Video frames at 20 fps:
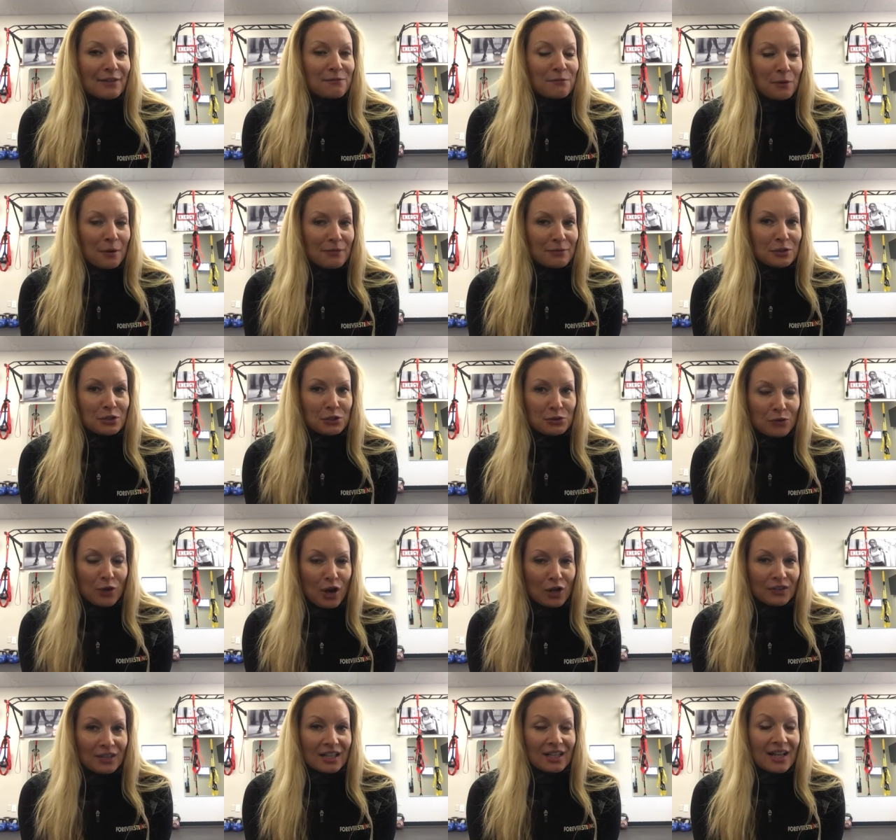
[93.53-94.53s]
Forever
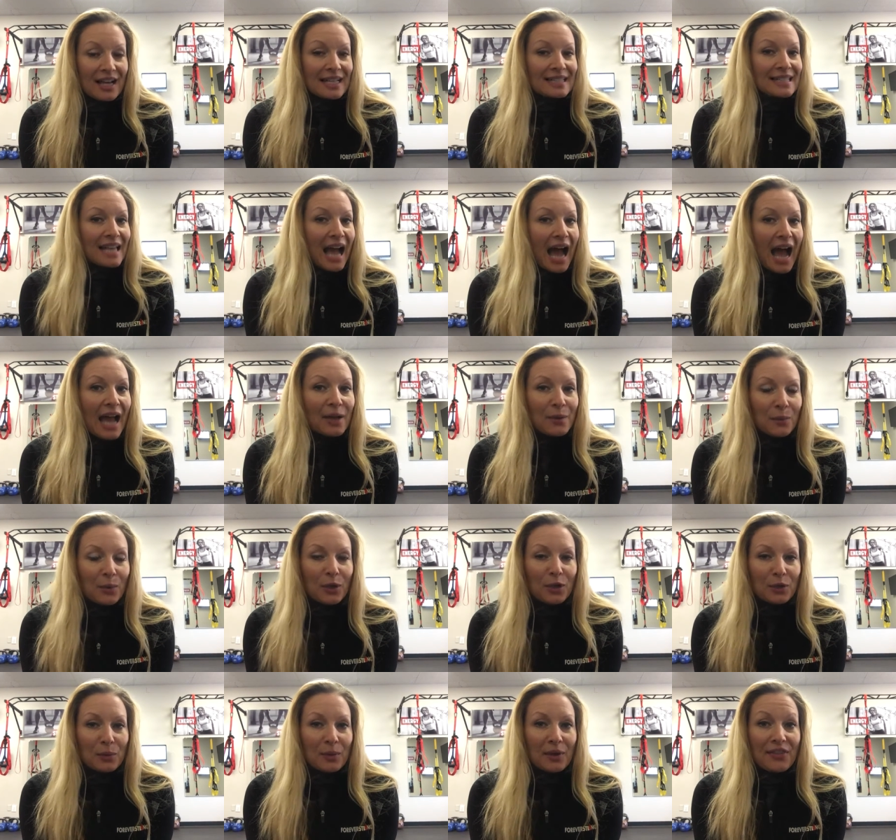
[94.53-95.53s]
Strong, the clients I
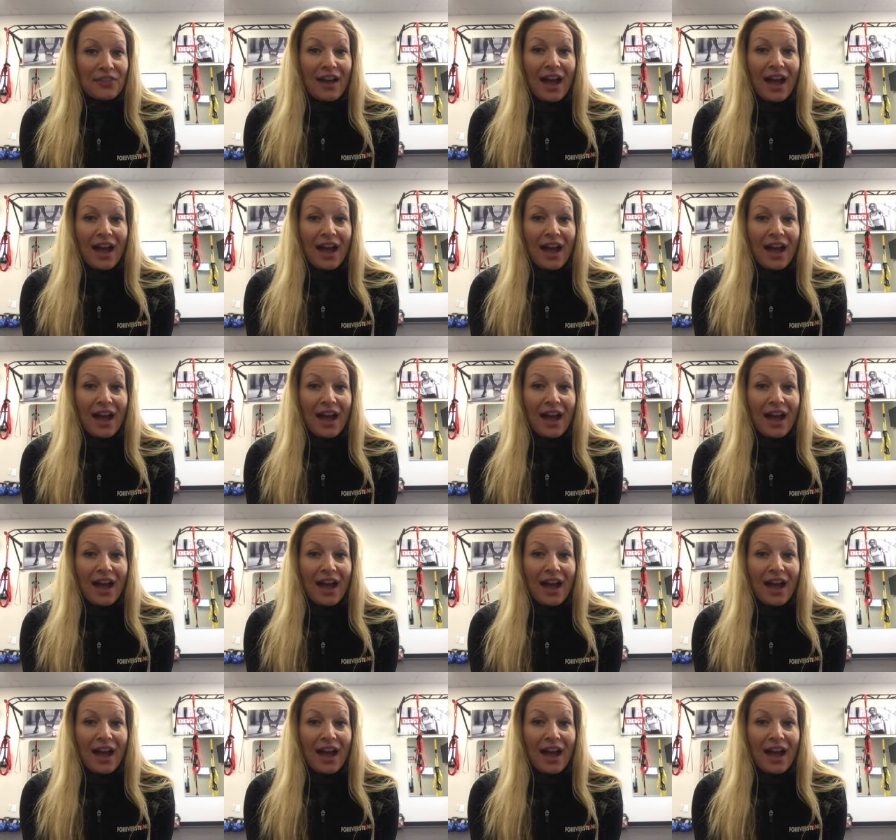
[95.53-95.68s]
work with,